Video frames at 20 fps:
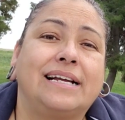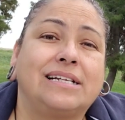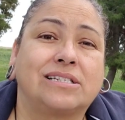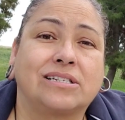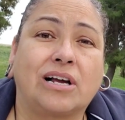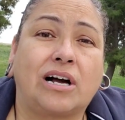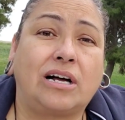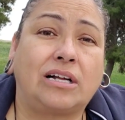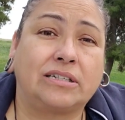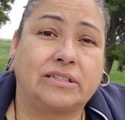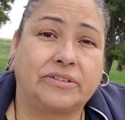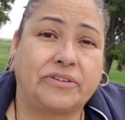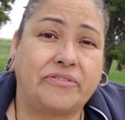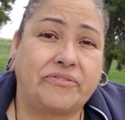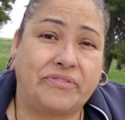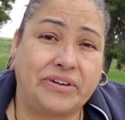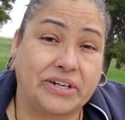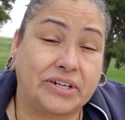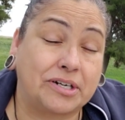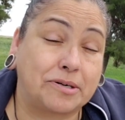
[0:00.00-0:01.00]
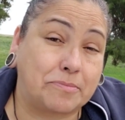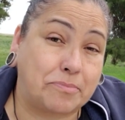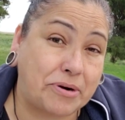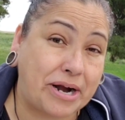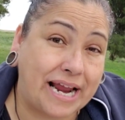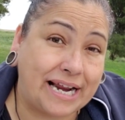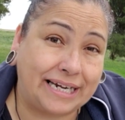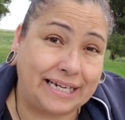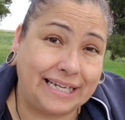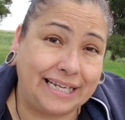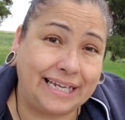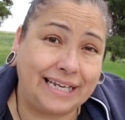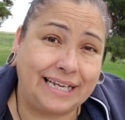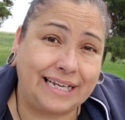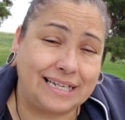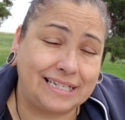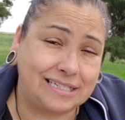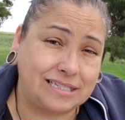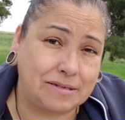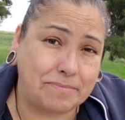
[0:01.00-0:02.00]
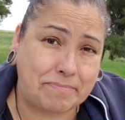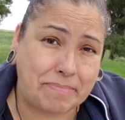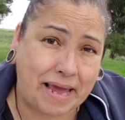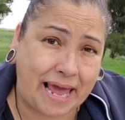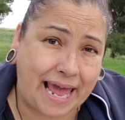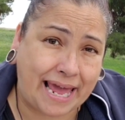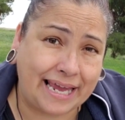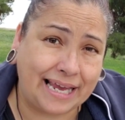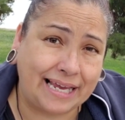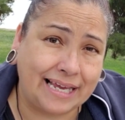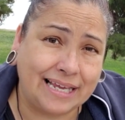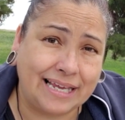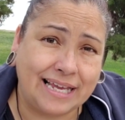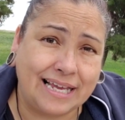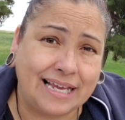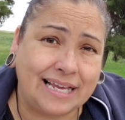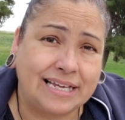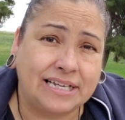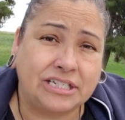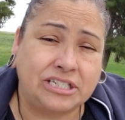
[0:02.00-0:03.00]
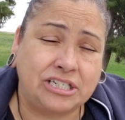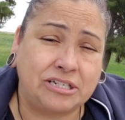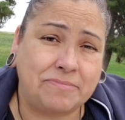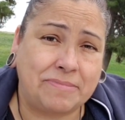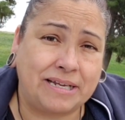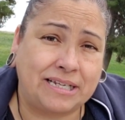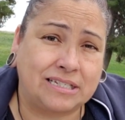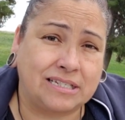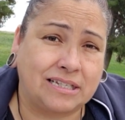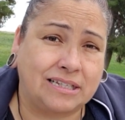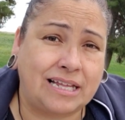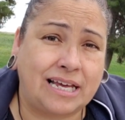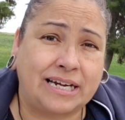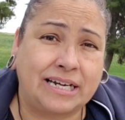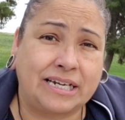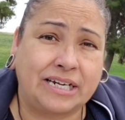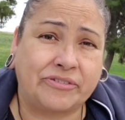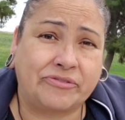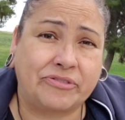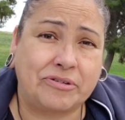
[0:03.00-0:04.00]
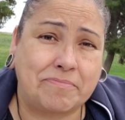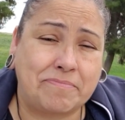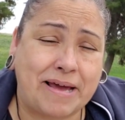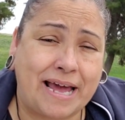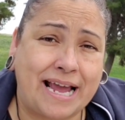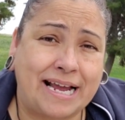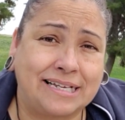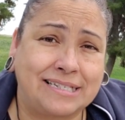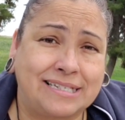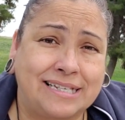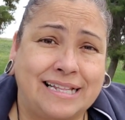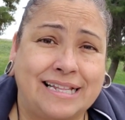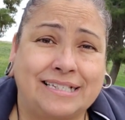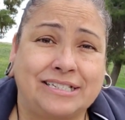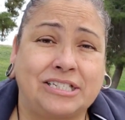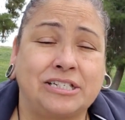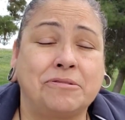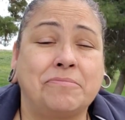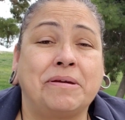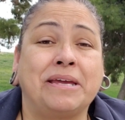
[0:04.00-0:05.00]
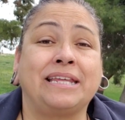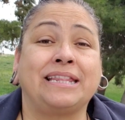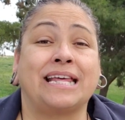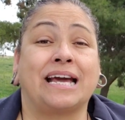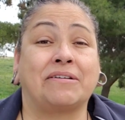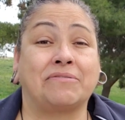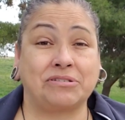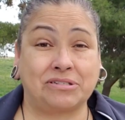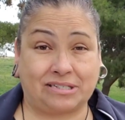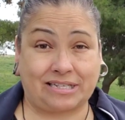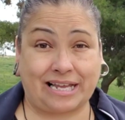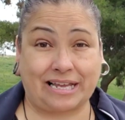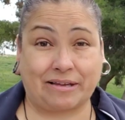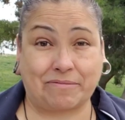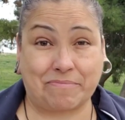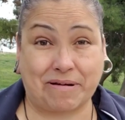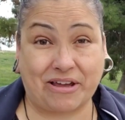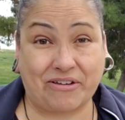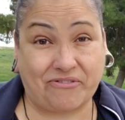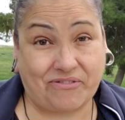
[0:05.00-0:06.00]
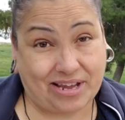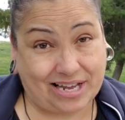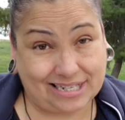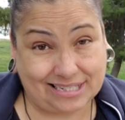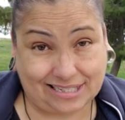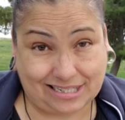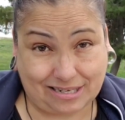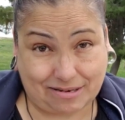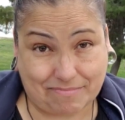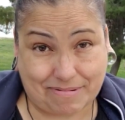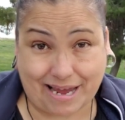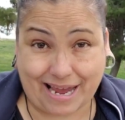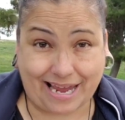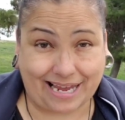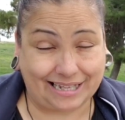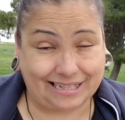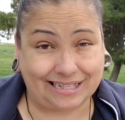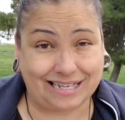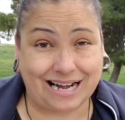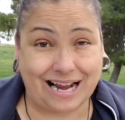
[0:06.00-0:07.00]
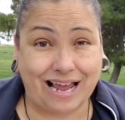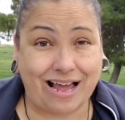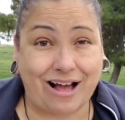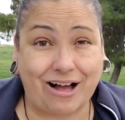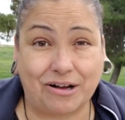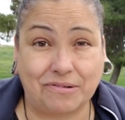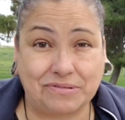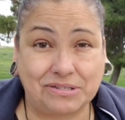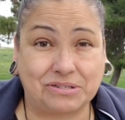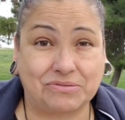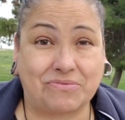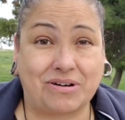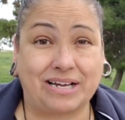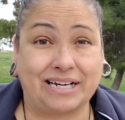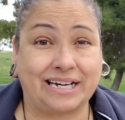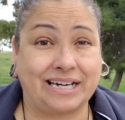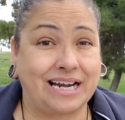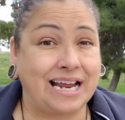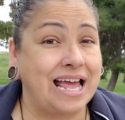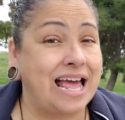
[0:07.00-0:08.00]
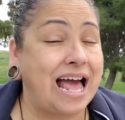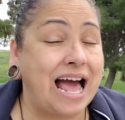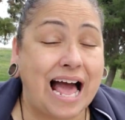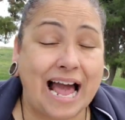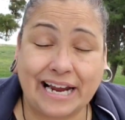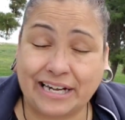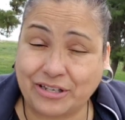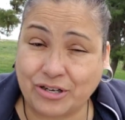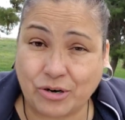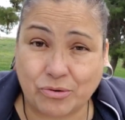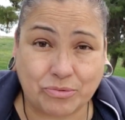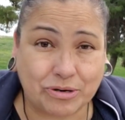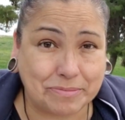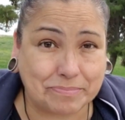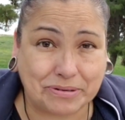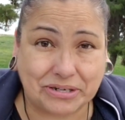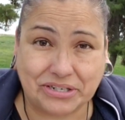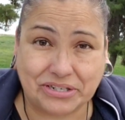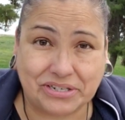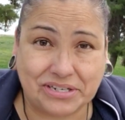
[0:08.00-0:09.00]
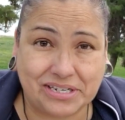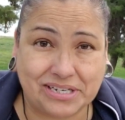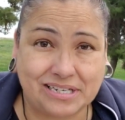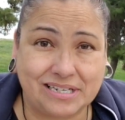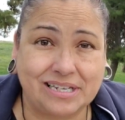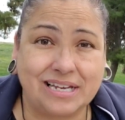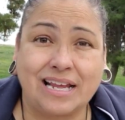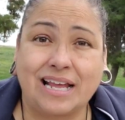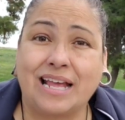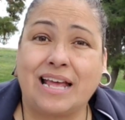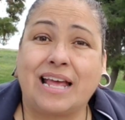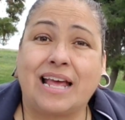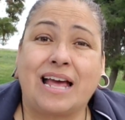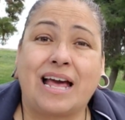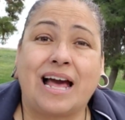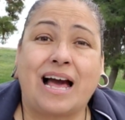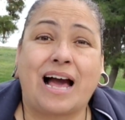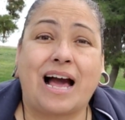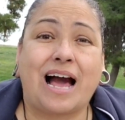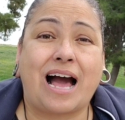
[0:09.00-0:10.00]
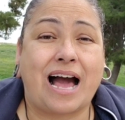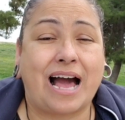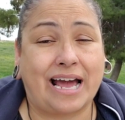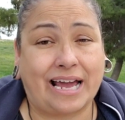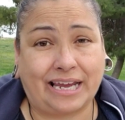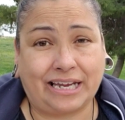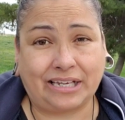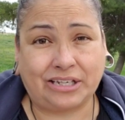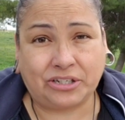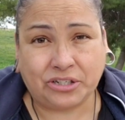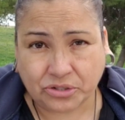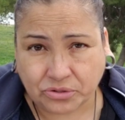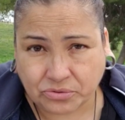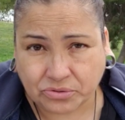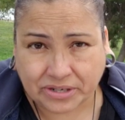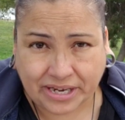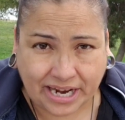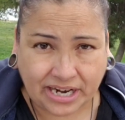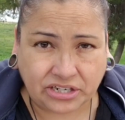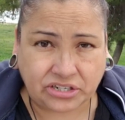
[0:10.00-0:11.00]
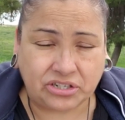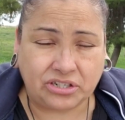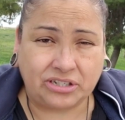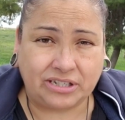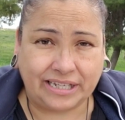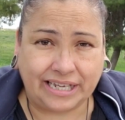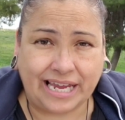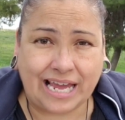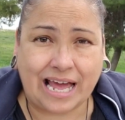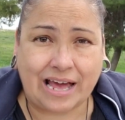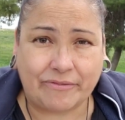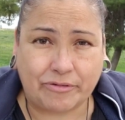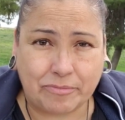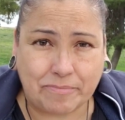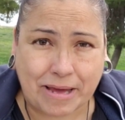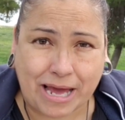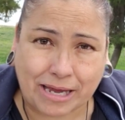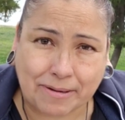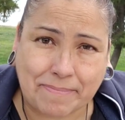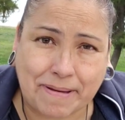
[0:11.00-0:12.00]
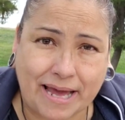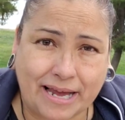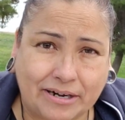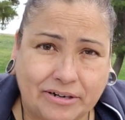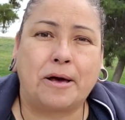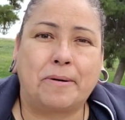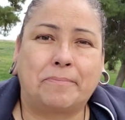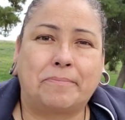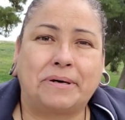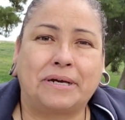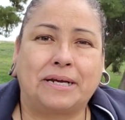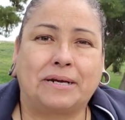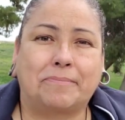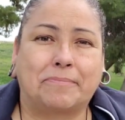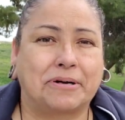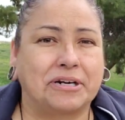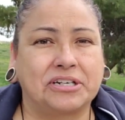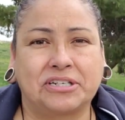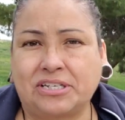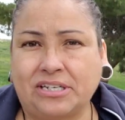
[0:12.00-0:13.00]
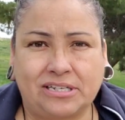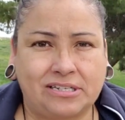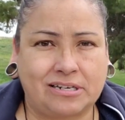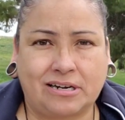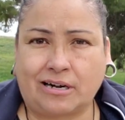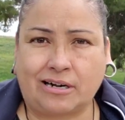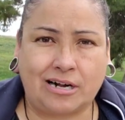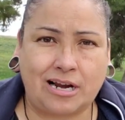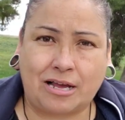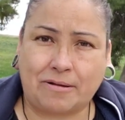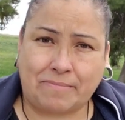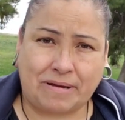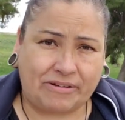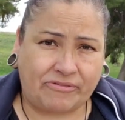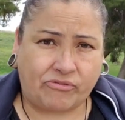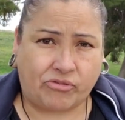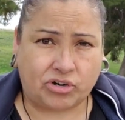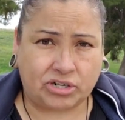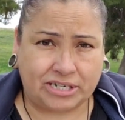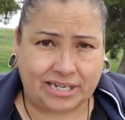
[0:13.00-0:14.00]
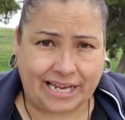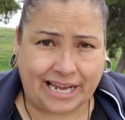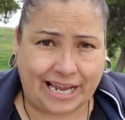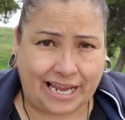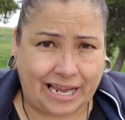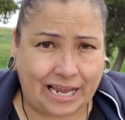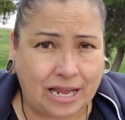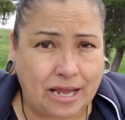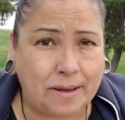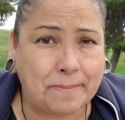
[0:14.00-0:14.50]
It's called Vera Bradley. It's a bag. She makes a lot of different bags. And to me, that was like my fancy bag that I always wanted. I don't wear purses. I do occasionally have a backpack, but purses are not my forte.